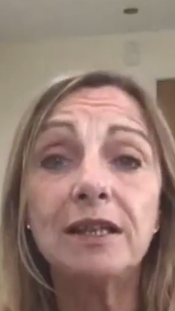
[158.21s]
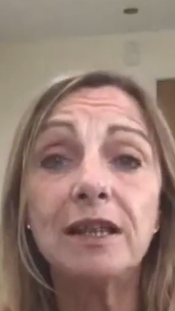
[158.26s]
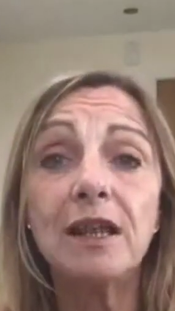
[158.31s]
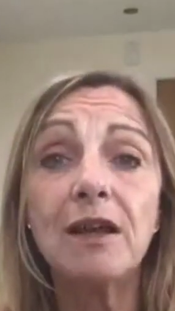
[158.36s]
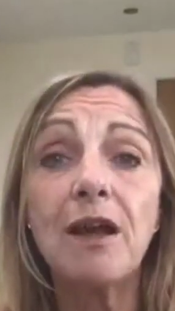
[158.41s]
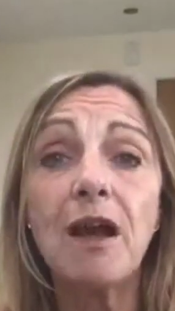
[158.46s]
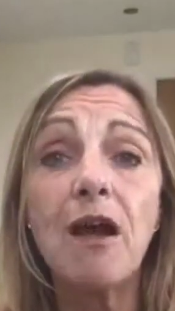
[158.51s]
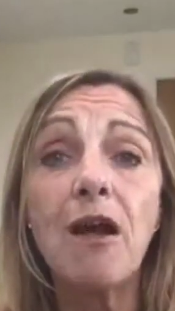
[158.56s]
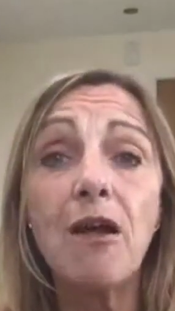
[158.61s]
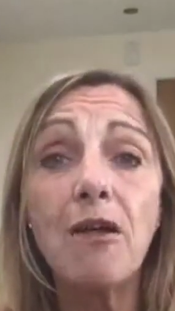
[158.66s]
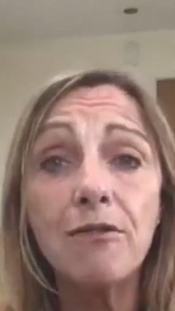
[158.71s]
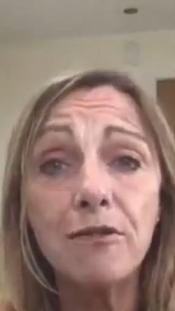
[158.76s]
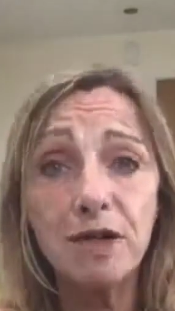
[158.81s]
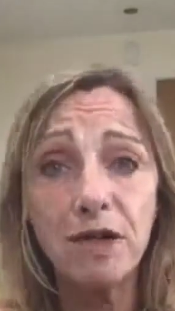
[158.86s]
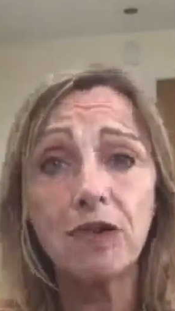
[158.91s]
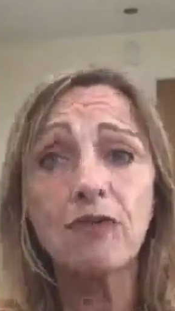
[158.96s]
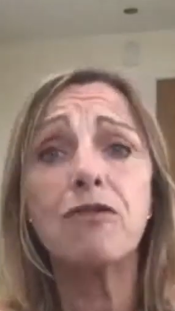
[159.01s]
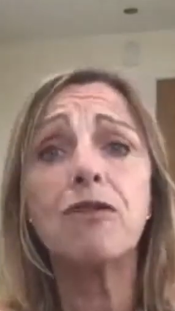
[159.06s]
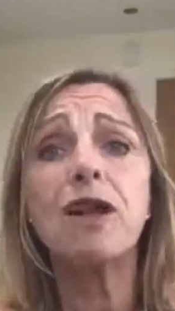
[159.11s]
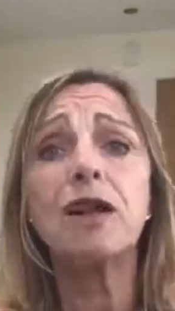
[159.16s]
that are
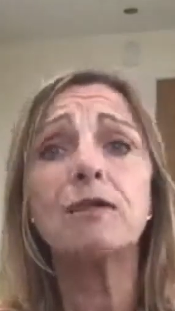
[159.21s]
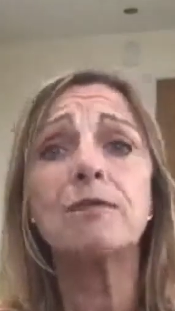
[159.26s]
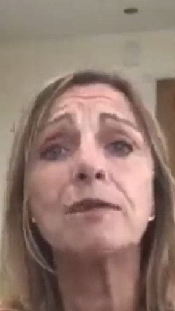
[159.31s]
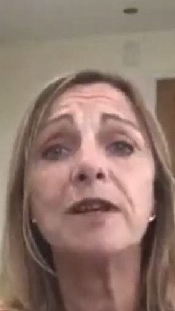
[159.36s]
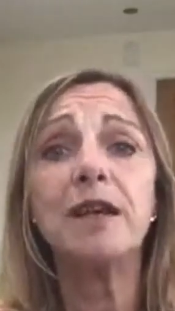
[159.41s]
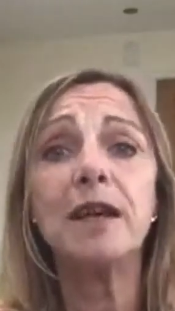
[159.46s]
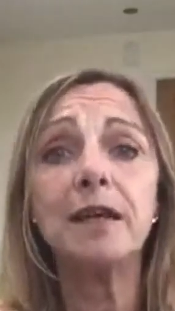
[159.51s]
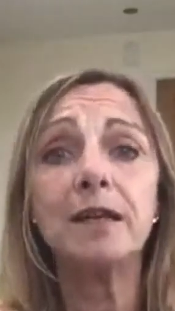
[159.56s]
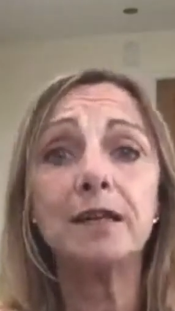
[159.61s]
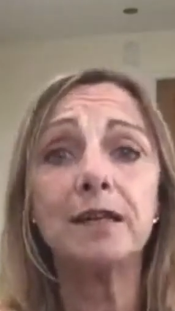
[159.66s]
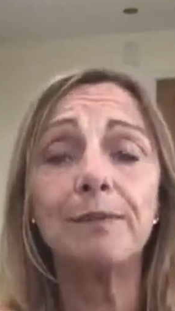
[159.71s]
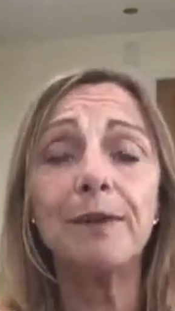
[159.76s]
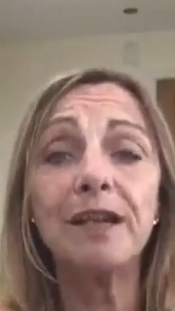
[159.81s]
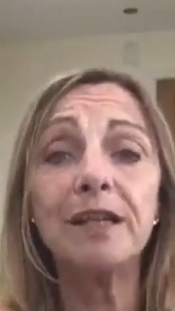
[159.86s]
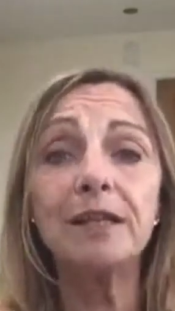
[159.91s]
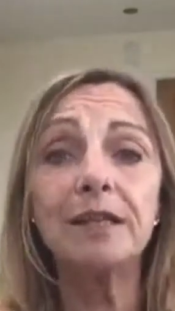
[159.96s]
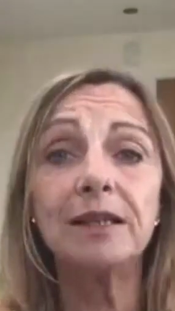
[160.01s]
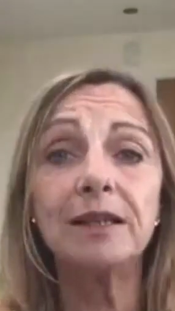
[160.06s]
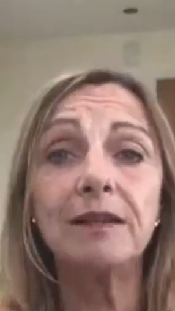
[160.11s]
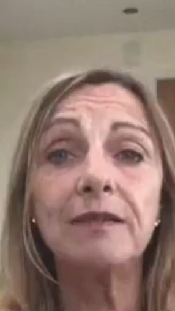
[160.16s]
incredibly
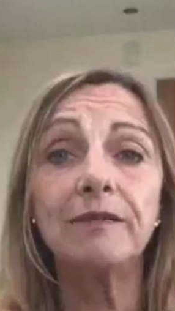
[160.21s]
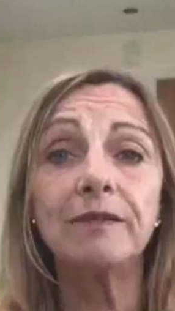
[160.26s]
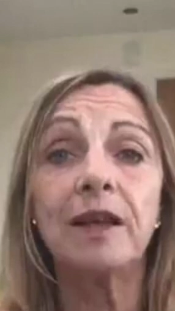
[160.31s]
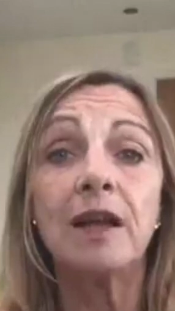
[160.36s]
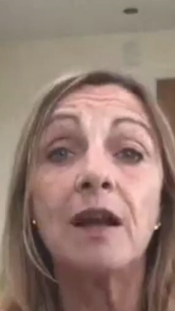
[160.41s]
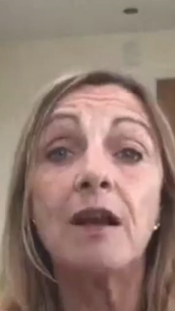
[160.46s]
expensive,